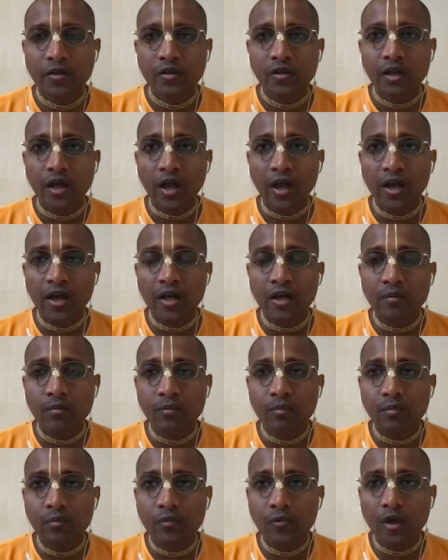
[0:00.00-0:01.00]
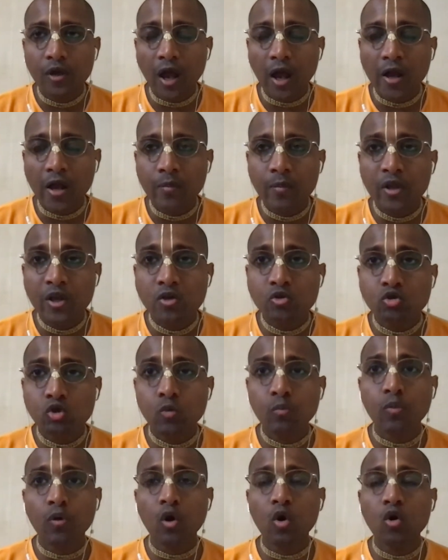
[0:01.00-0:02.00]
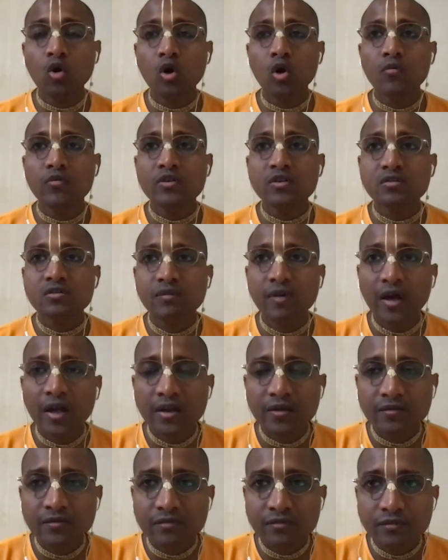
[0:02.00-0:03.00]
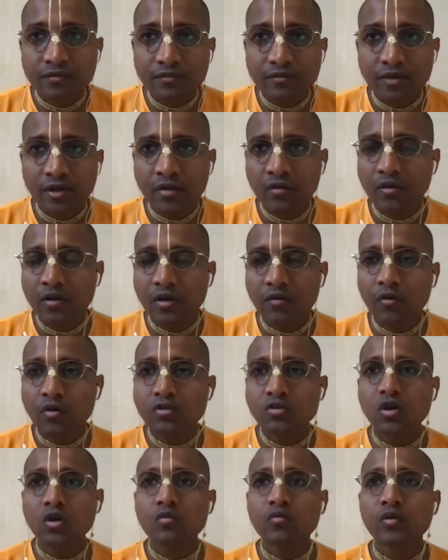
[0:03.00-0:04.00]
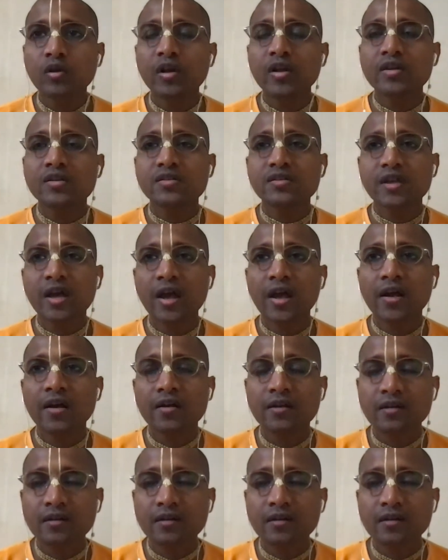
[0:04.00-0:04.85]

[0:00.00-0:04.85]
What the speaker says: And being so proud of his wife, he was not feeling sad